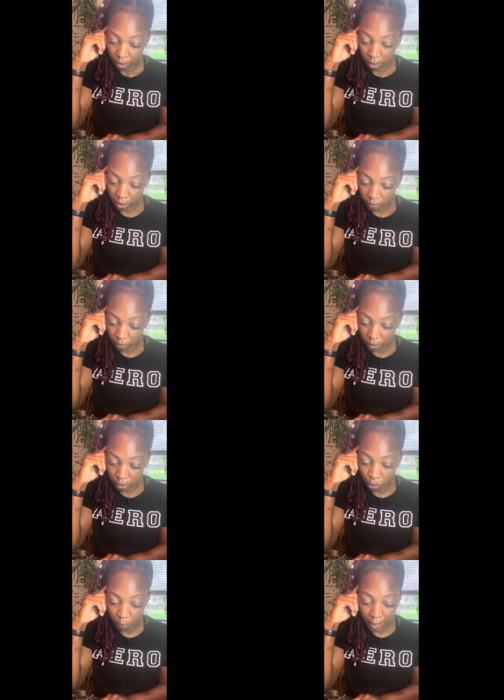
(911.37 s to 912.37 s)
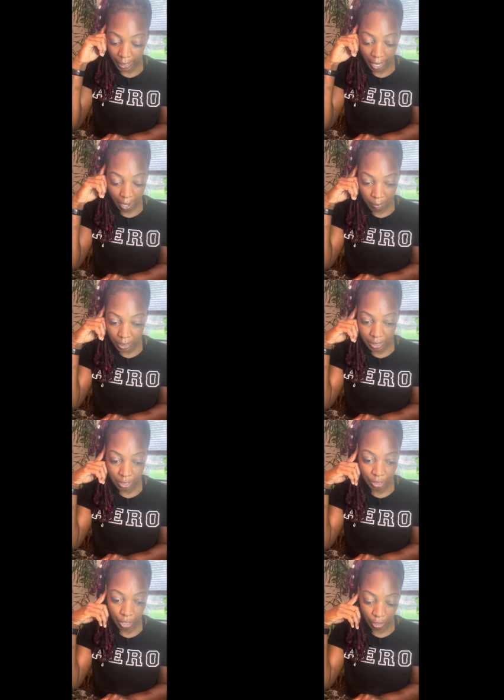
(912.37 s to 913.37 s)
Literally, no matter how many
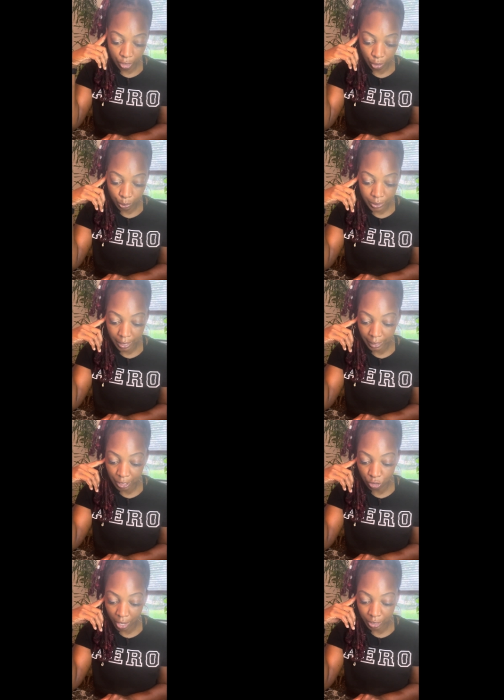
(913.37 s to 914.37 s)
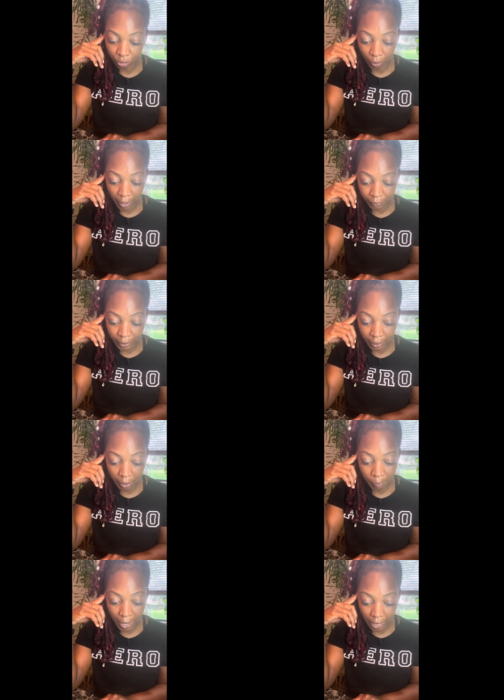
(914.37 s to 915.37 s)
scenarios that they tried to craft in
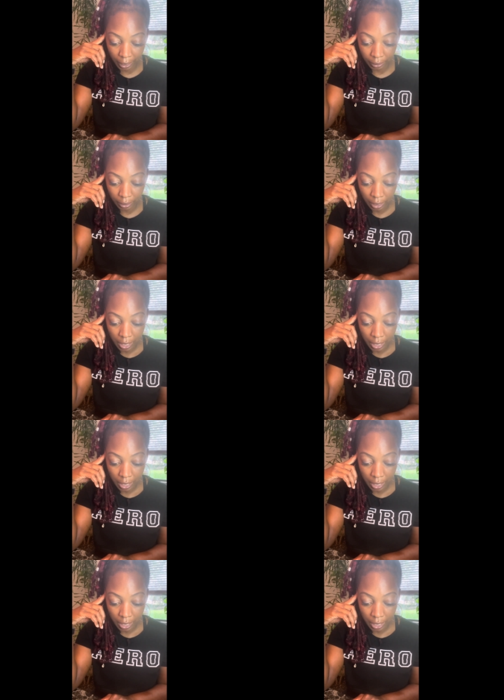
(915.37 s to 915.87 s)
their mind